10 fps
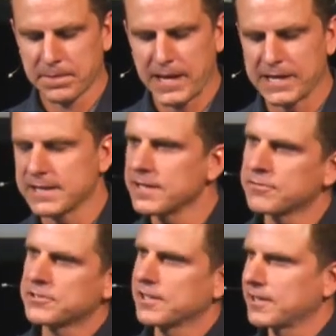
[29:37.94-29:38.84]
and
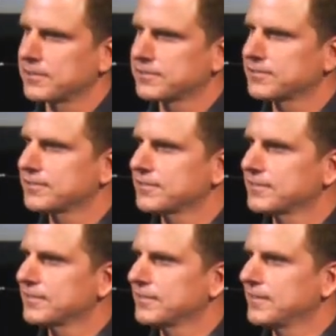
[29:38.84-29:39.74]
gift to us
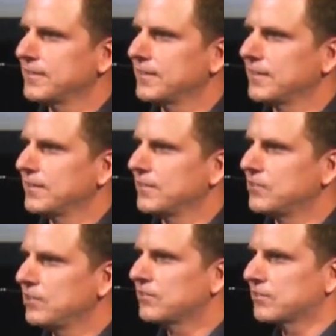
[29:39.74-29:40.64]

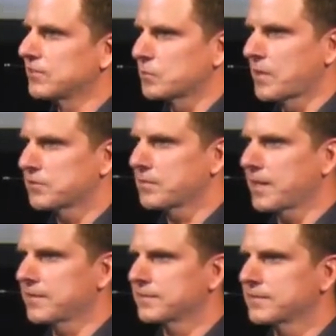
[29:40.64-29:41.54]
Jesus' resume.
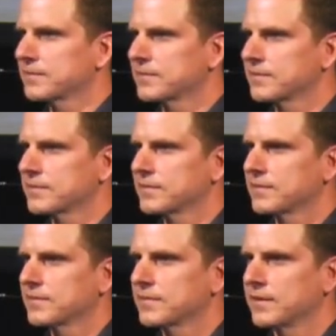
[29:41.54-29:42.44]

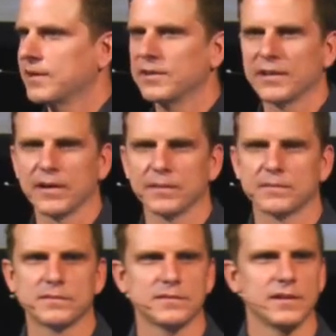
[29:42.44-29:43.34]
Here you go.
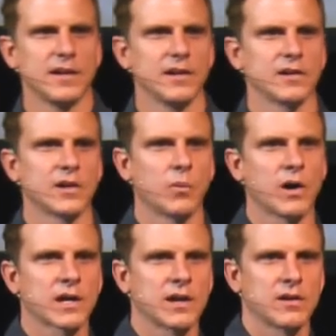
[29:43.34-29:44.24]
You're going to
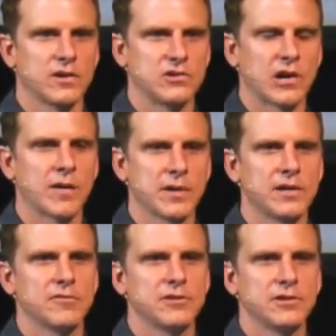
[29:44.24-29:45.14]
walk in on a job
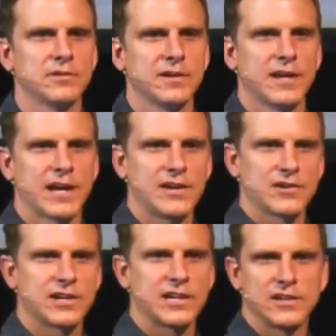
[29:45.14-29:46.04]
interview and you're
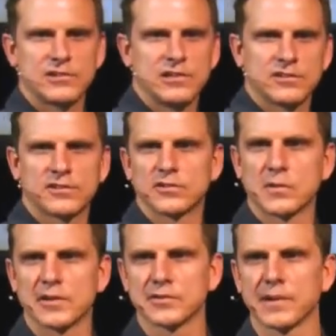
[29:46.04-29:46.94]
going to get Jesus'
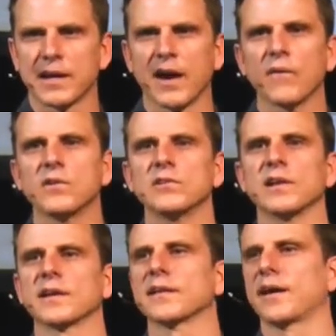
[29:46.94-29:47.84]
resume. How would you
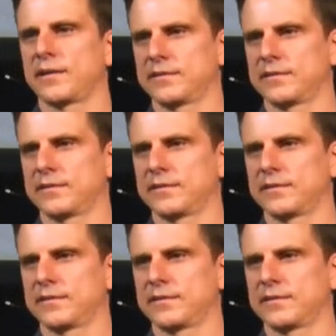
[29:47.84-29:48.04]
like that?